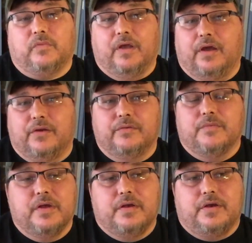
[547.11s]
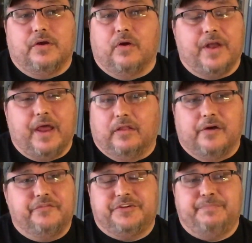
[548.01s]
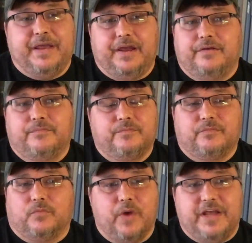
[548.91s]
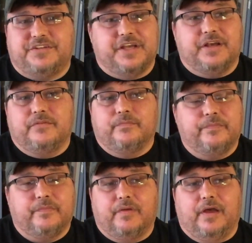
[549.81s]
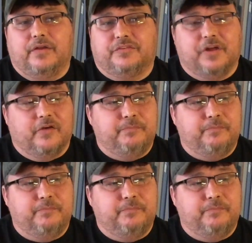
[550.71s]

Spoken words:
And, and I love speed, racing, and stuff.